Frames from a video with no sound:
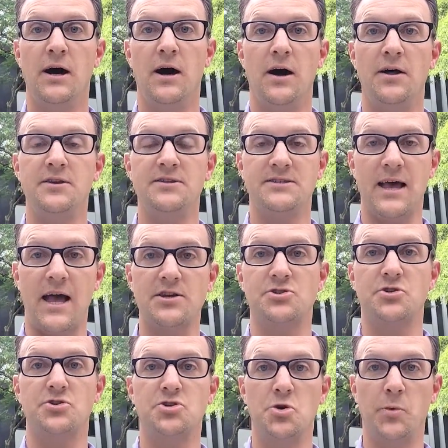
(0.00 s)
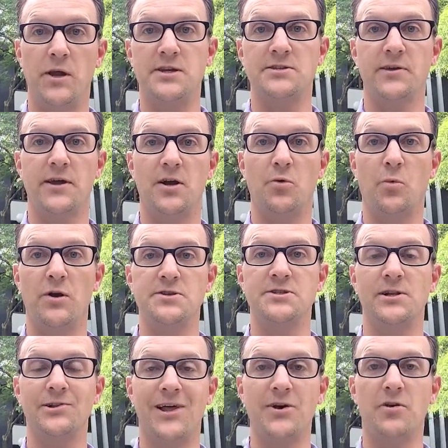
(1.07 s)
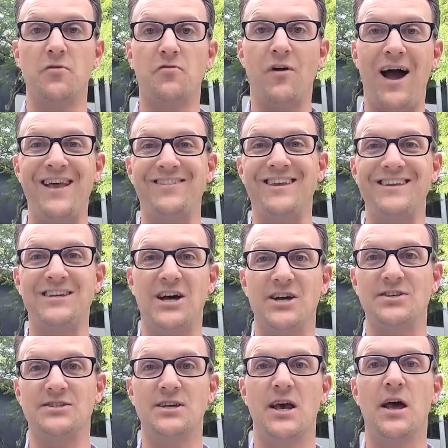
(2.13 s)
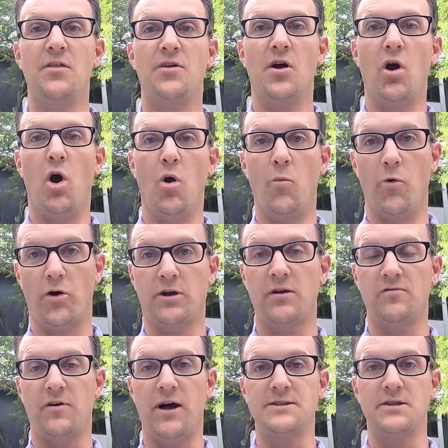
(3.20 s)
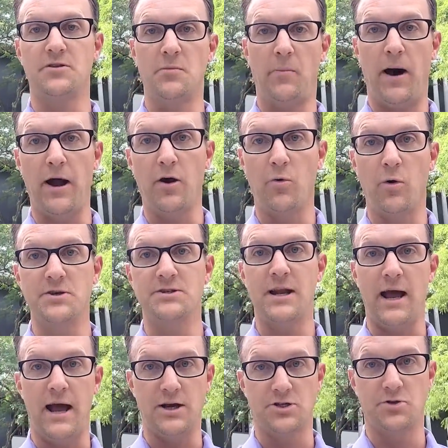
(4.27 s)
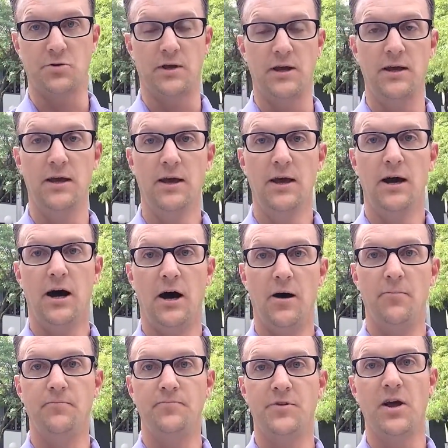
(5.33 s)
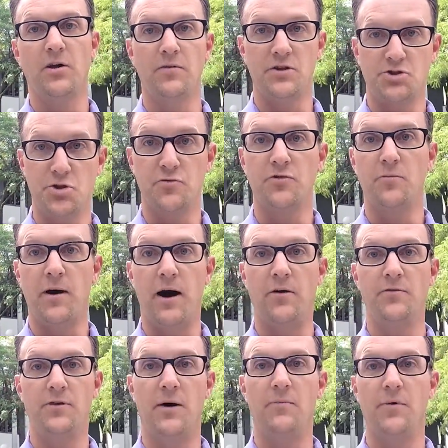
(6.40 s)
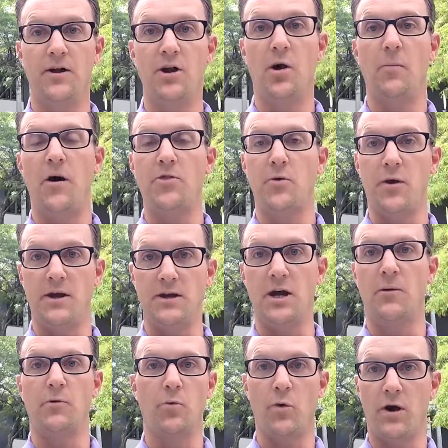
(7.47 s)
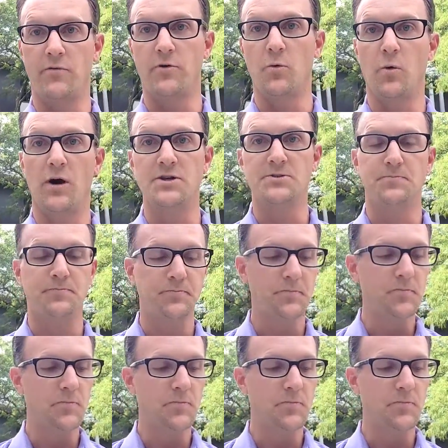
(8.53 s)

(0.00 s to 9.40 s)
a disaster 2 weeks later once the lender finally does their homework and finds out the buyer wasn't actually telling the truth about their income or whatever it was.